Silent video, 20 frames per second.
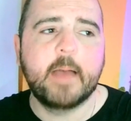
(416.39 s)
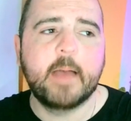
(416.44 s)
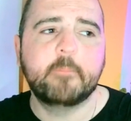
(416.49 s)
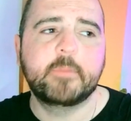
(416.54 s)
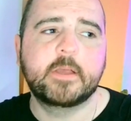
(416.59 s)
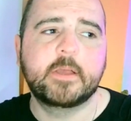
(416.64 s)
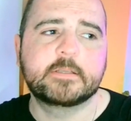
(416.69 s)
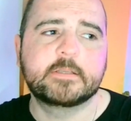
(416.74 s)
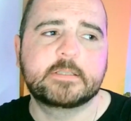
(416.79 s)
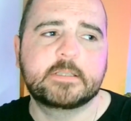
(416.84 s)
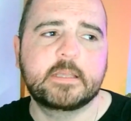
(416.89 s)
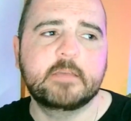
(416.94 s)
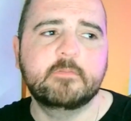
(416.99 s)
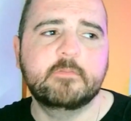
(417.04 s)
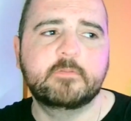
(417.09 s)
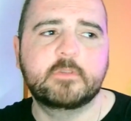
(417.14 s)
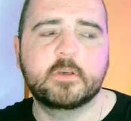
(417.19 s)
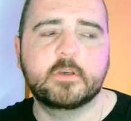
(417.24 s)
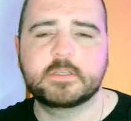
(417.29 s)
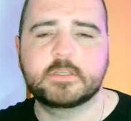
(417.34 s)
because
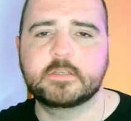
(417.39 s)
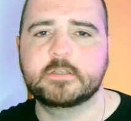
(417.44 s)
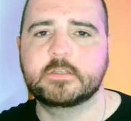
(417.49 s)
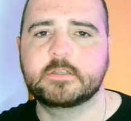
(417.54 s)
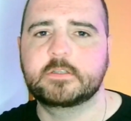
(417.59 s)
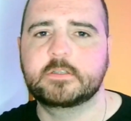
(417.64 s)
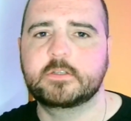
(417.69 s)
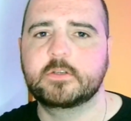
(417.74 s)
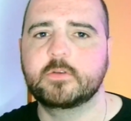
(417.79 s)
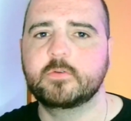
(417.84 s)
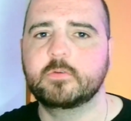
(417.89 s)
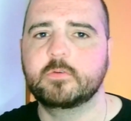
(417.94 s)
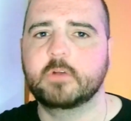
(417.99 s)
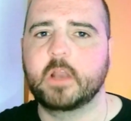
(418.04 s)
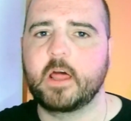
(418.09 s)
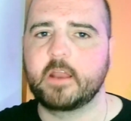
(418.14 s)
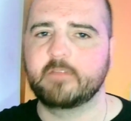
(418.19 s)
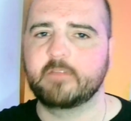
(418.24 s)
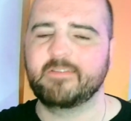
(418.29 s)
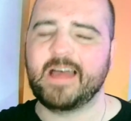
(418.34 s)
Steve doesn't do a
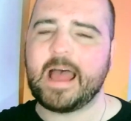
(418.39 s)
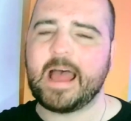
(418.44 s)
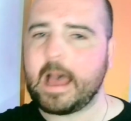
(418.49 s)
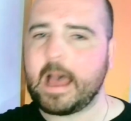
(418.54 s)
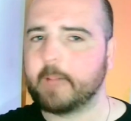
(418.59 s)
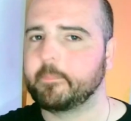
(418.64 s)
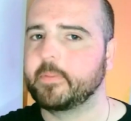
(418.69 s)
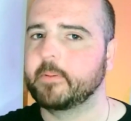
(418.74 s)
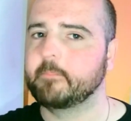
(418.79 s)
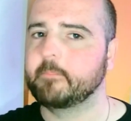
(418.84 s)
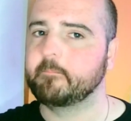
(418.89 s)
lot of app